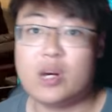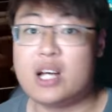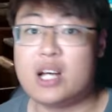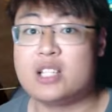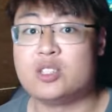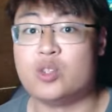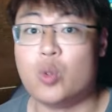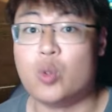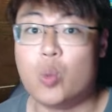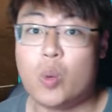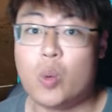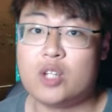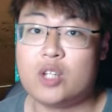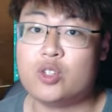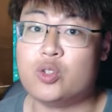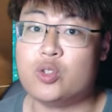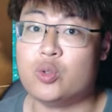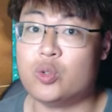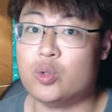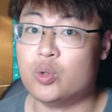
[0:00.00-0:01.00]
guys don't
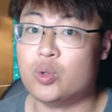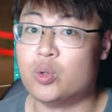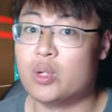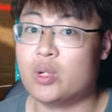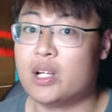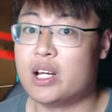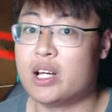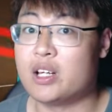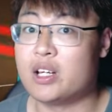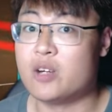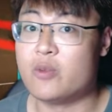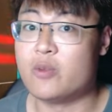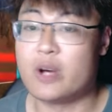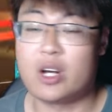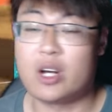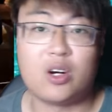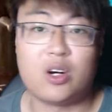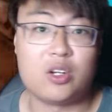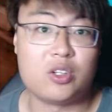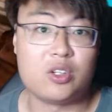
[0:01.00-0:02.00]
want to
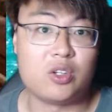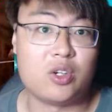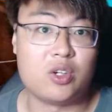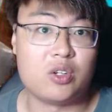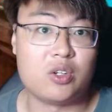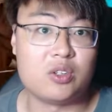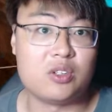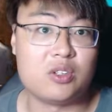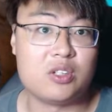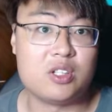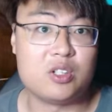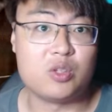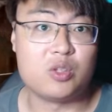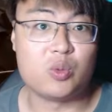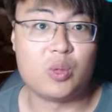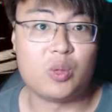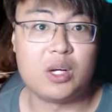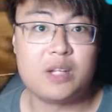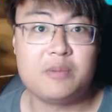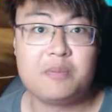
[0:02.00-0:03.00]
record your this
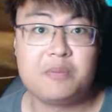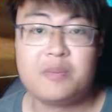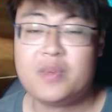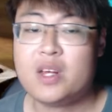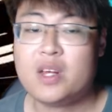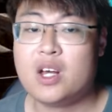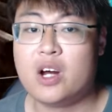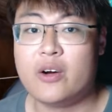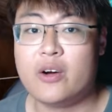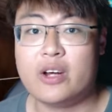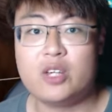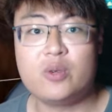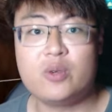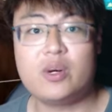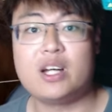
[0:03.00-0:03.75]
one, you